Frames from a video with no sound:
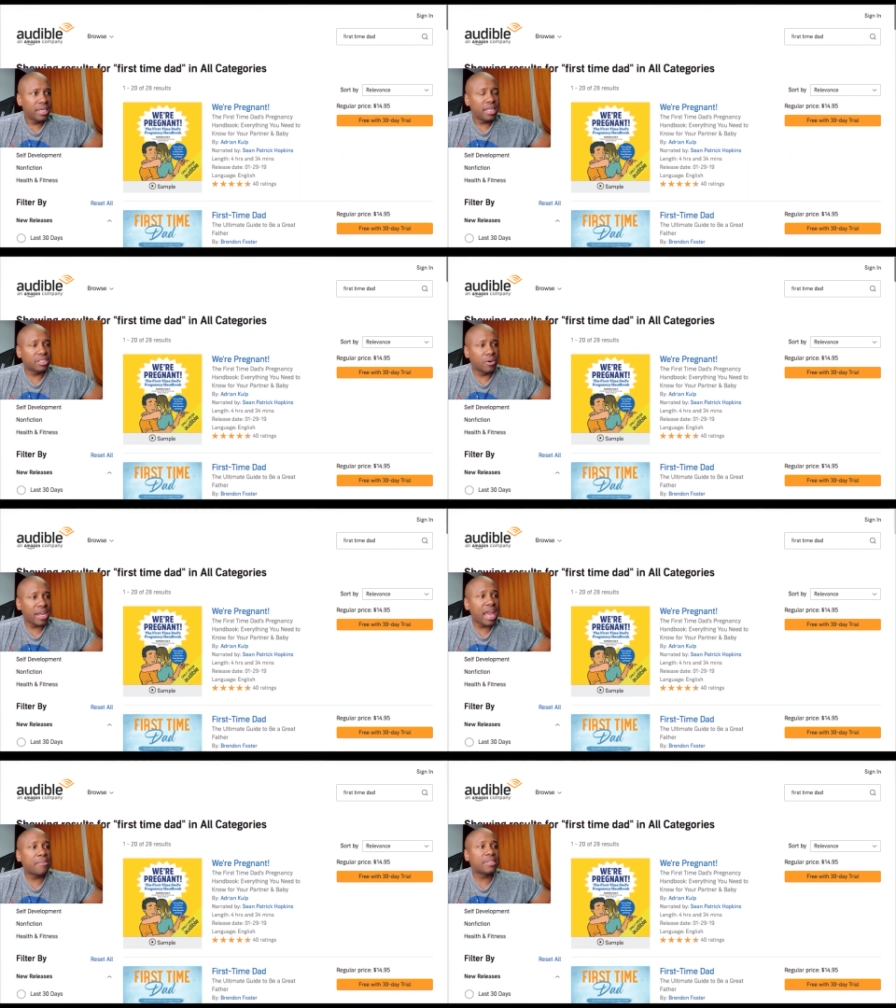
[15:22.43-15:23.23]
is go to
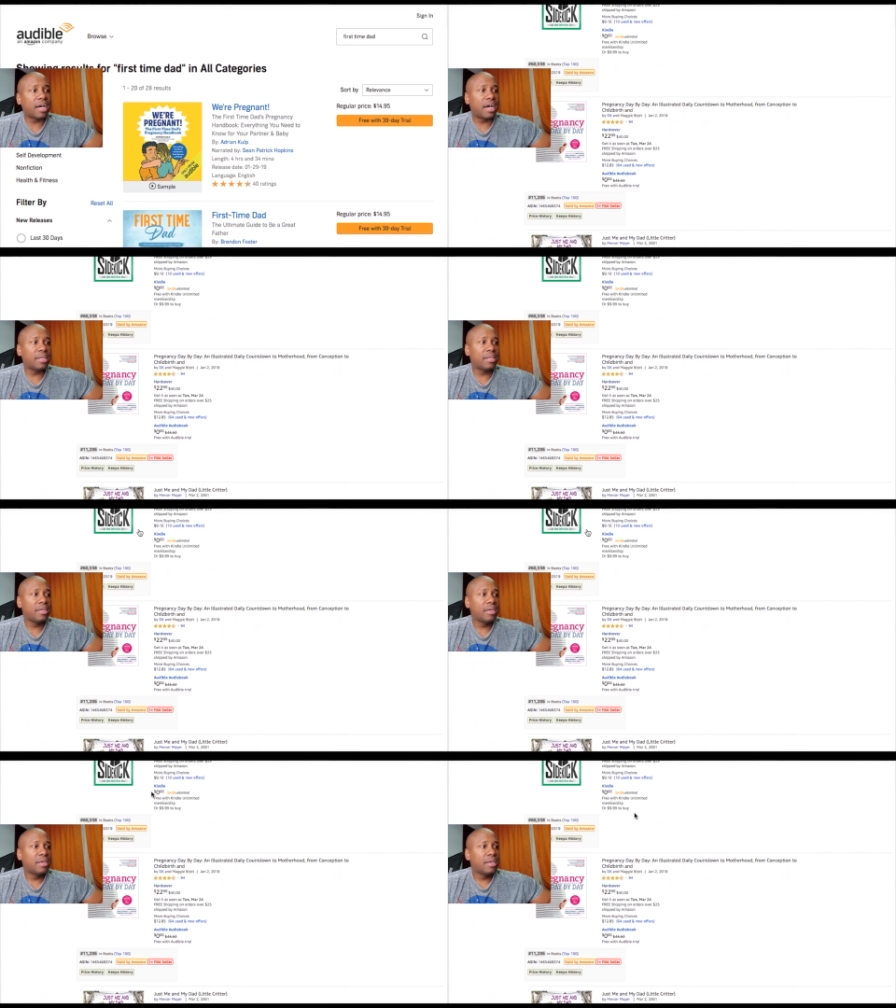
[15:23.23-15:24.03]
Amazon,
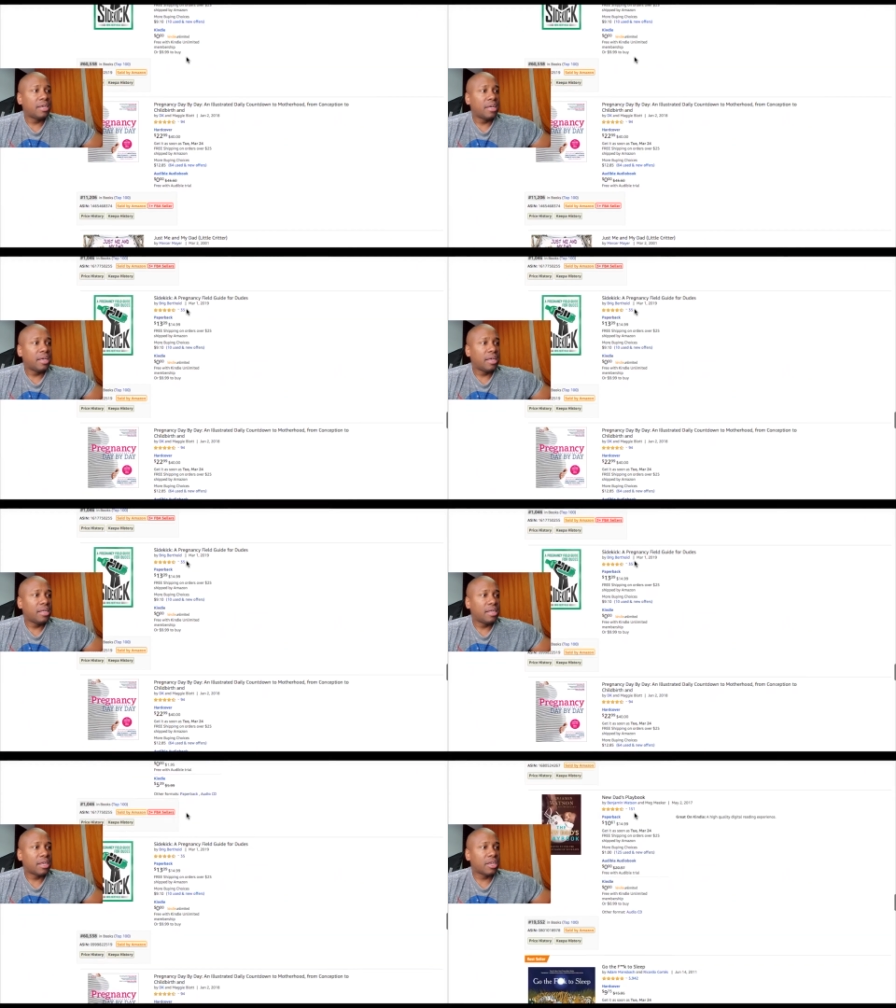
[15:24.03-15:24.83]

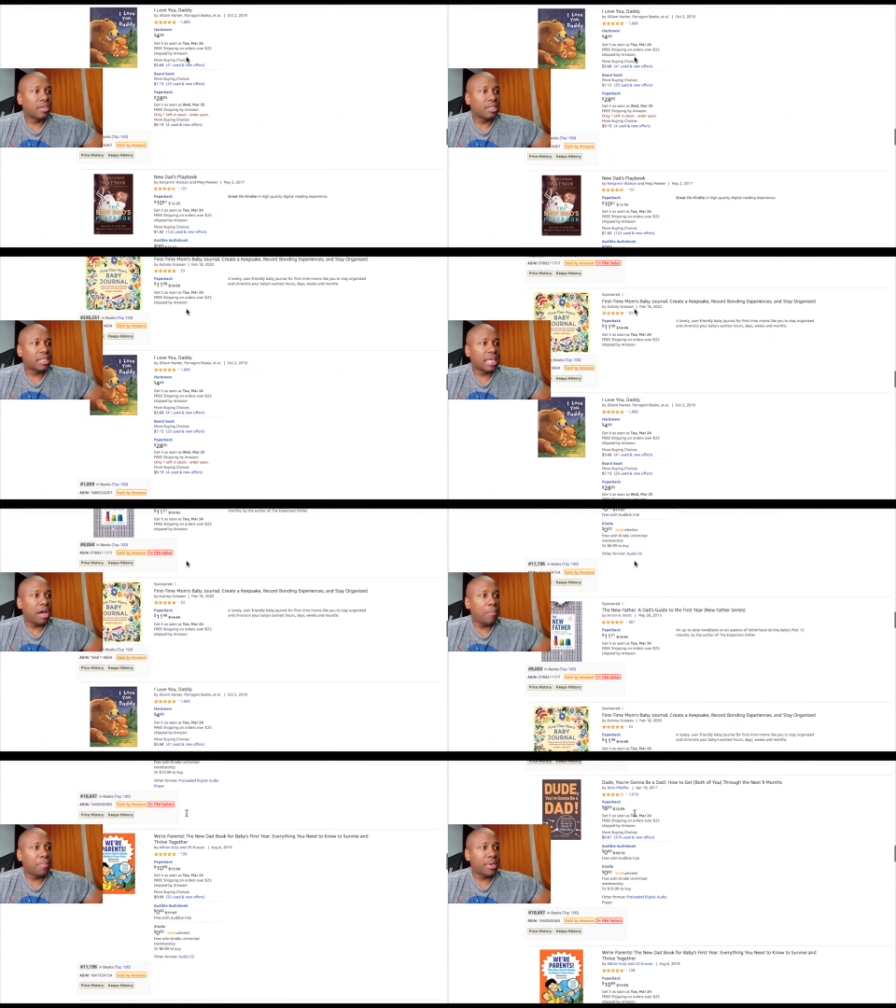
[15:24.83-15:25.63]
click
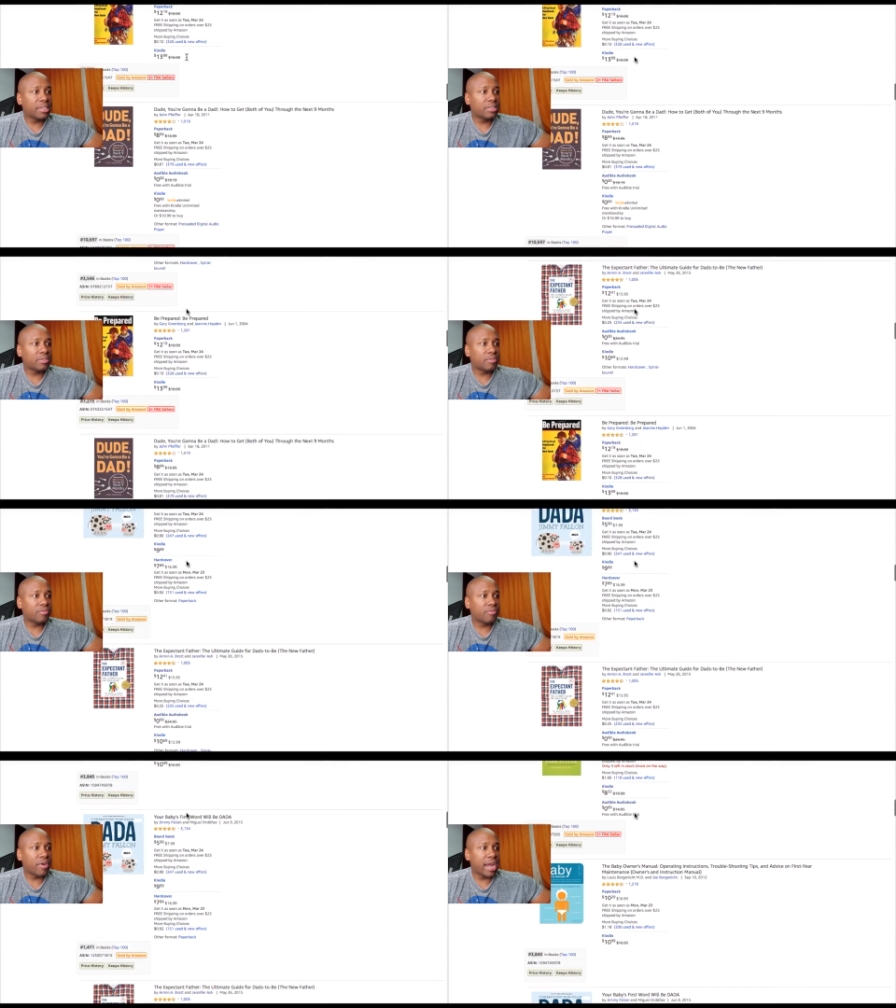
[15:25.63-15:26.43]
on books,
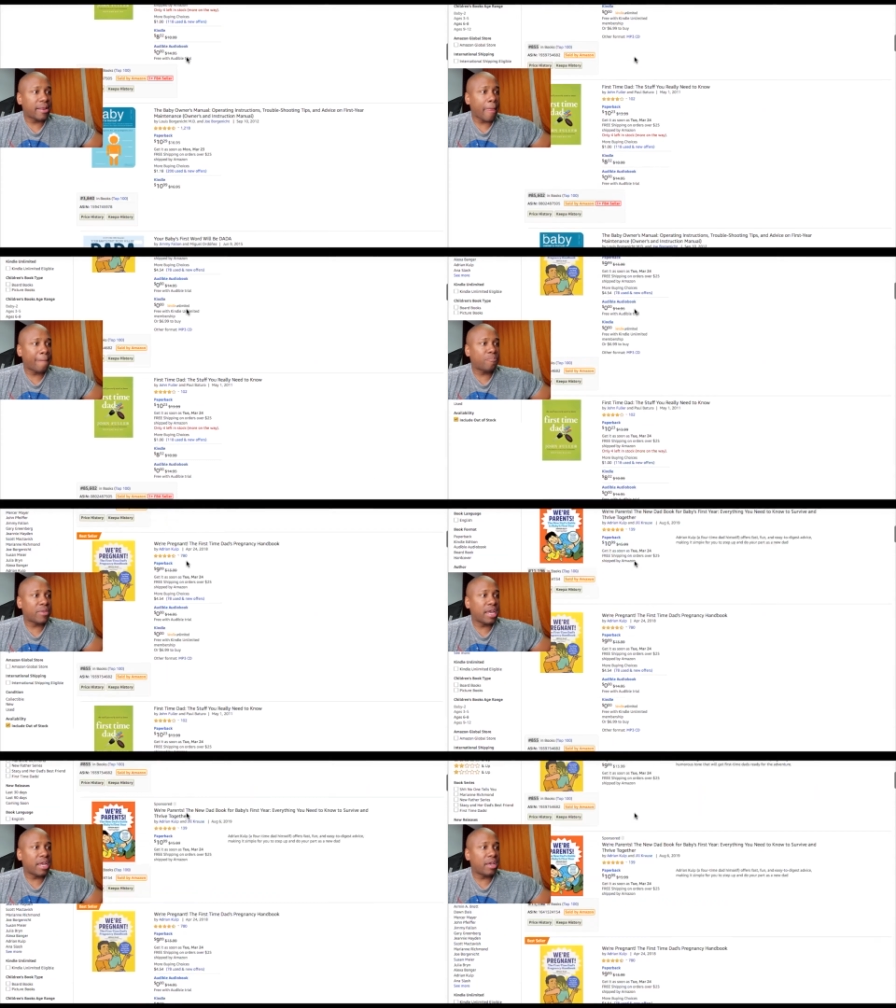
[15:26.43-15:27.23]
right?
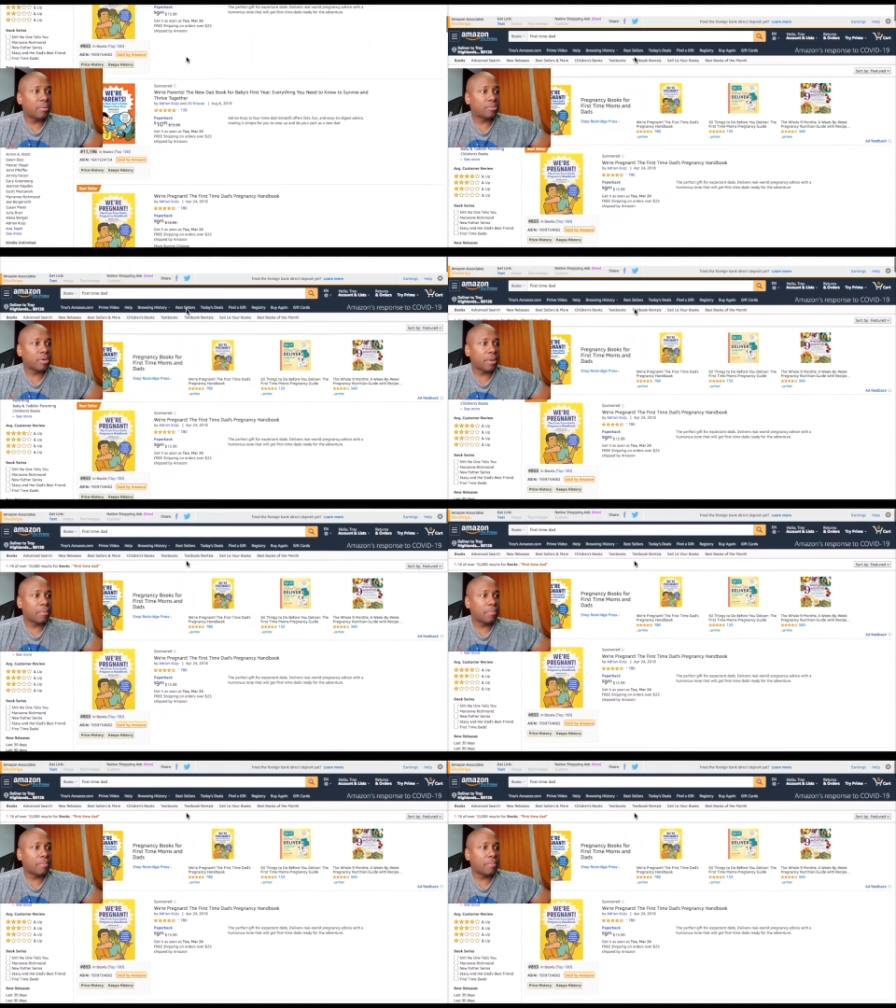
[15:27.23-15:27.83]
I'm going to